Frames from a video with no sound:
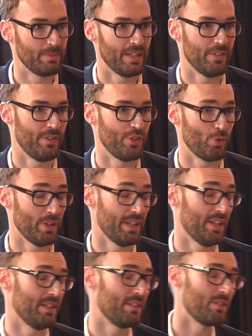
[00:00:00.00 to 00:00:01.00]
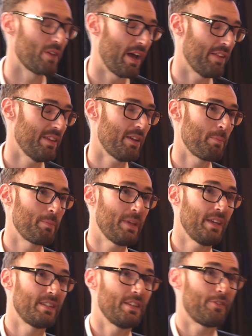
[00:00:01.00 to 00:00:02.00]
individually, and I think a
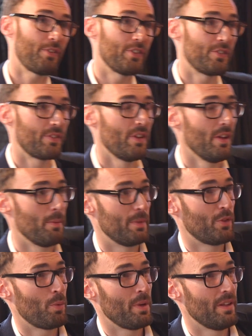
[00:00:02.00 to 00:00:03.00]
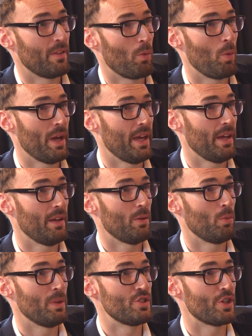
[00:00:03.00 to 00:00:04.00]
big difference between the way
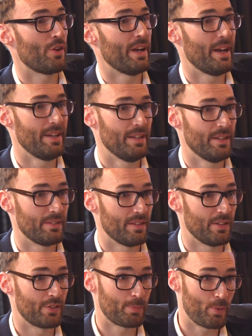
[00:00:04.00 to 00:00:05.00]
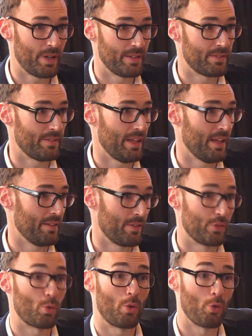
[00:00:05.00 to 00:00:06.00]
we generate ideas in a sprint and the
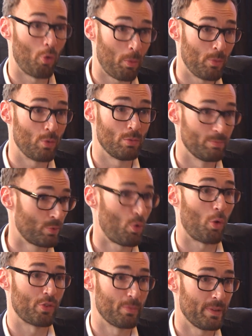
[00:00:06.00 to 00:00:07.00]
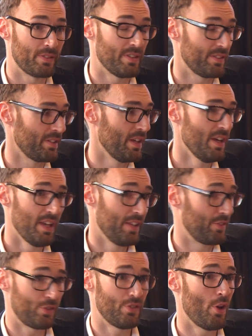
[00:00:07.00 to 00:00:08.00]
sort of normal course of business
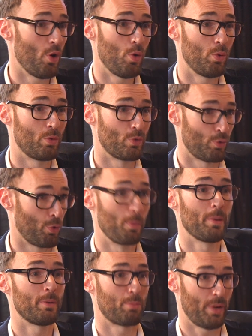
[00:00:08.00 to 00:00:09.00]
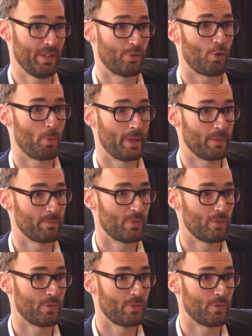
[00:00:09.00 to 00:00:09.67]
is there's no group brainstorming.